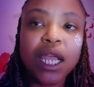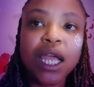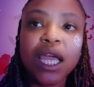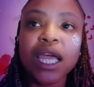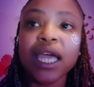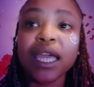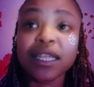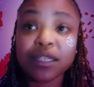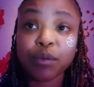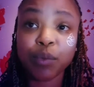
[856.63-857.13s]

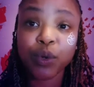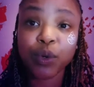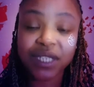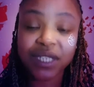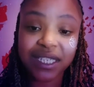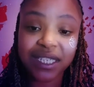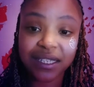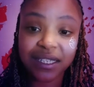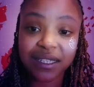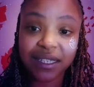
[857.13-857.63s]
it's
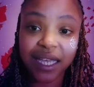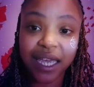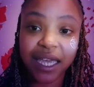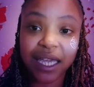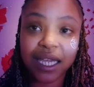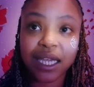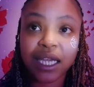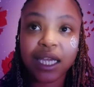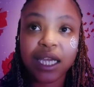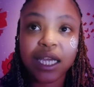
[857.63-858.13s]
important to
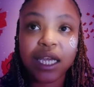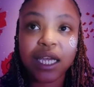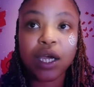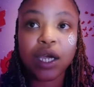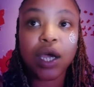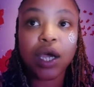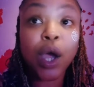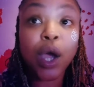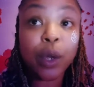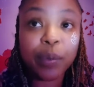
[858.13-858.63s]
stay
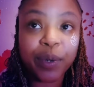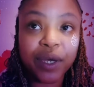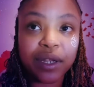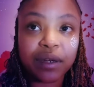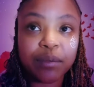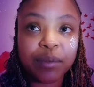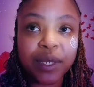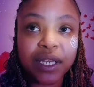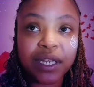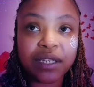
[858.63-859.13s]

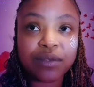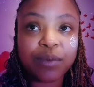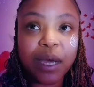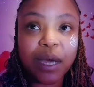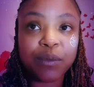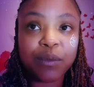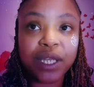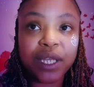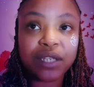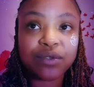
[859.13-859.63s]
open, because
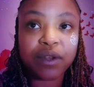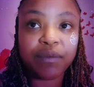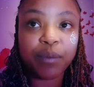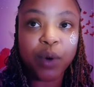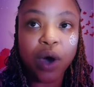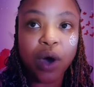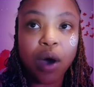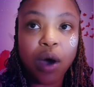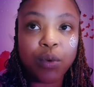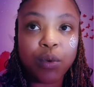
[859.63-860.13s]
when we sort of
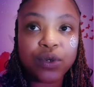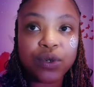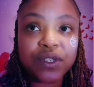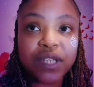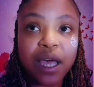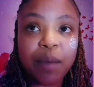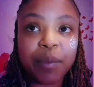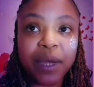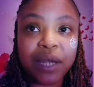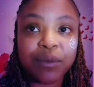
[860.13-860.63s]
put our walls
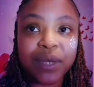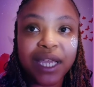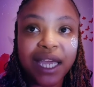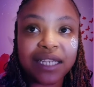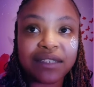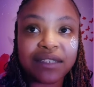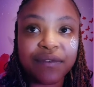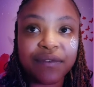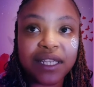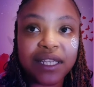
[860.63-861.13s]
up and we
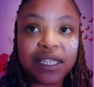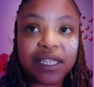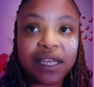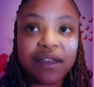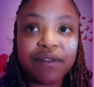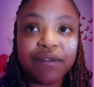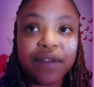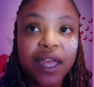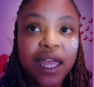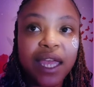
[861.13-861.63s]
get
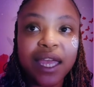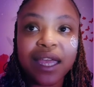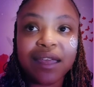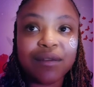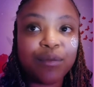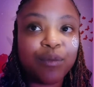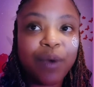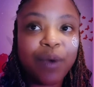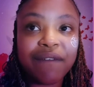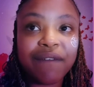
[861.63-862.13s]
defensive,
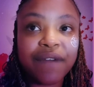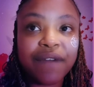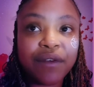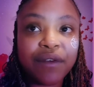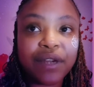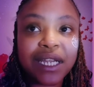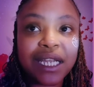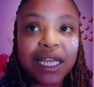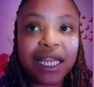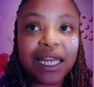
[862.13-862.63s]
we're
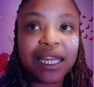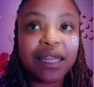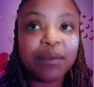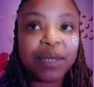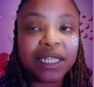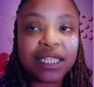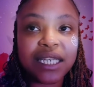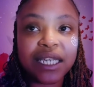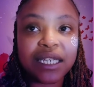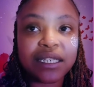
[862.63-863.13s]
very
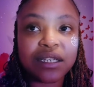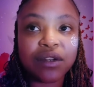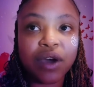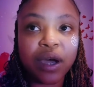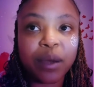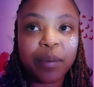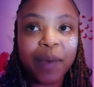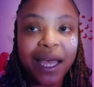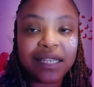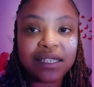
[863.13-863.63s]
limited in our
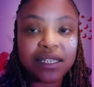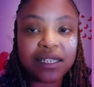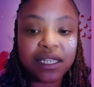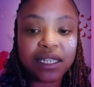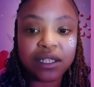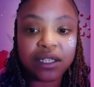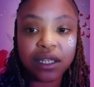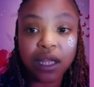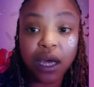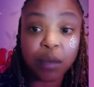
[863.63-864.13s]

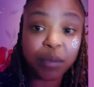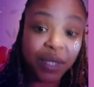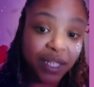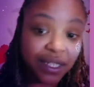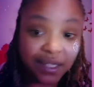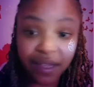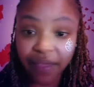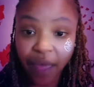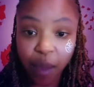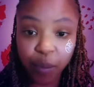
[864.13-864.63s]
capacity to learn,
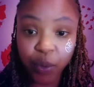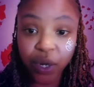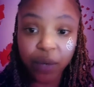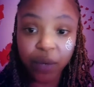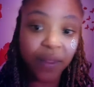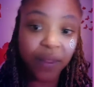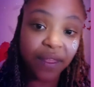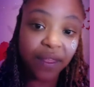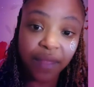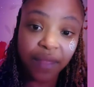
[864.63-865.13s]
because at that point
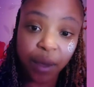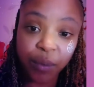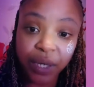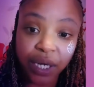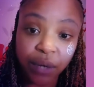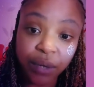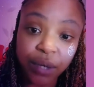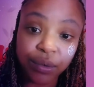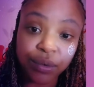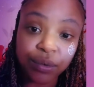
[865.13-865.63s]
we think that we
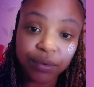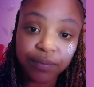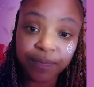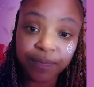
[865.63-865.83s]
know it all.